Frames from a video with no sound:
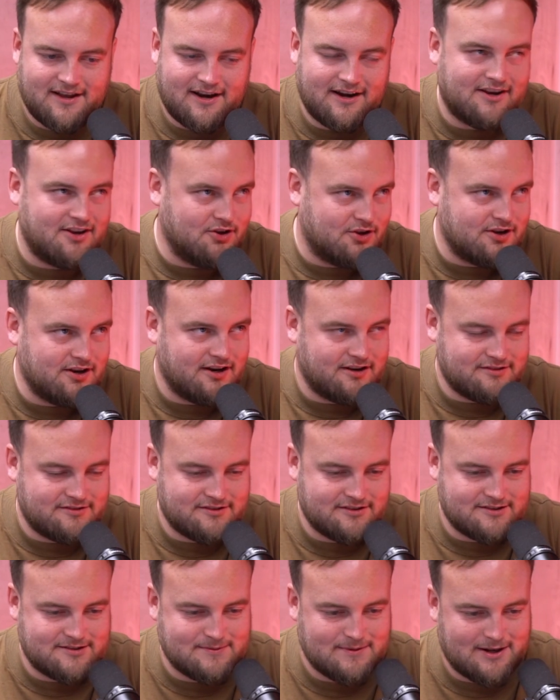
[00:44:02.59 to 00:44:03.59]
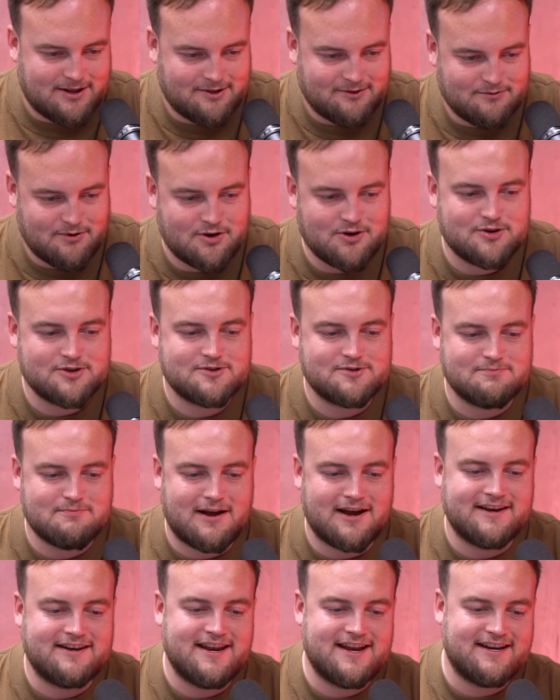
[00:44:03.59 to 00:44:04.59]
and you can answer this as well. What was
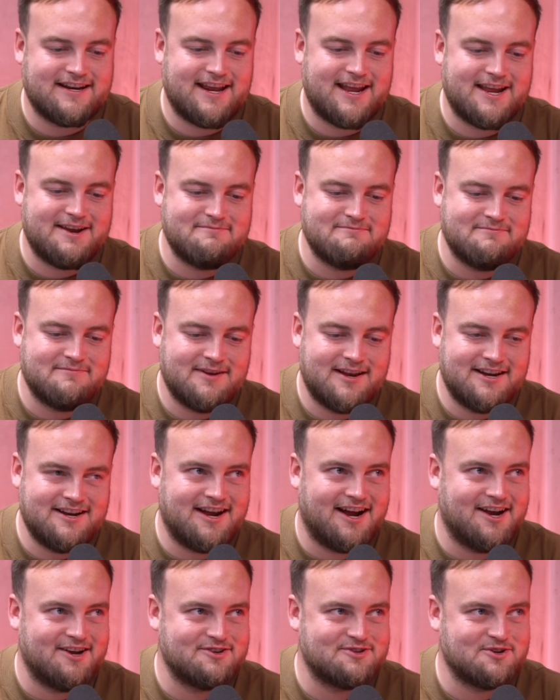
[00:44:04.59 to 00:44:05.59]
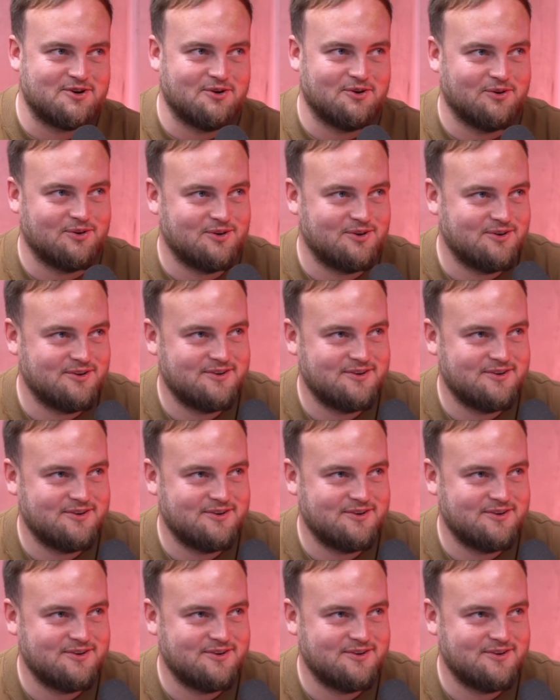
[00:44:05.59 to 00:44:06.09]
my nickname in high school?